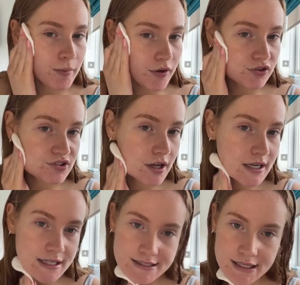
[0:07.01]
Both just
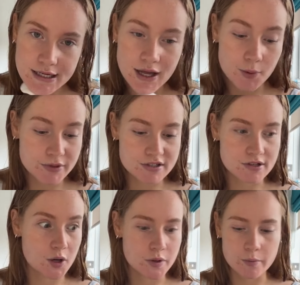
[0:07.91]
turned 18 and we
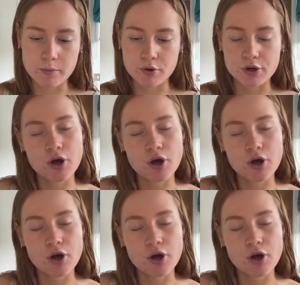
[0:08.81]
decided that we want to